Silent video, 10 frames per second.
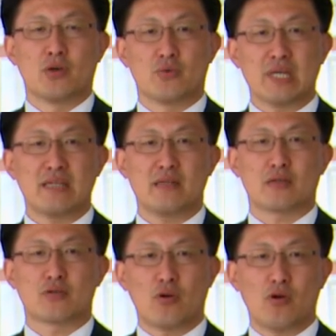We need
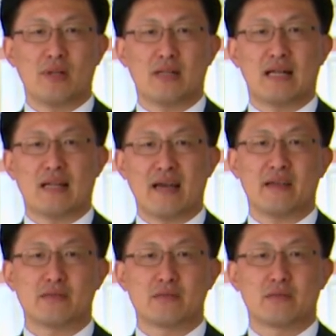a global
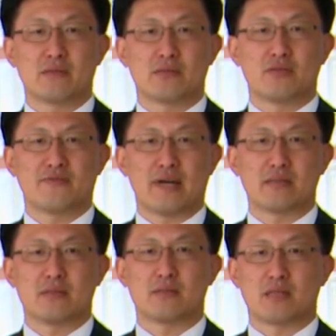alliance to
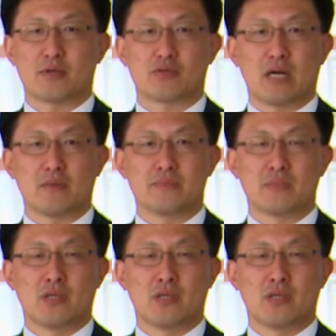fight cybercrime.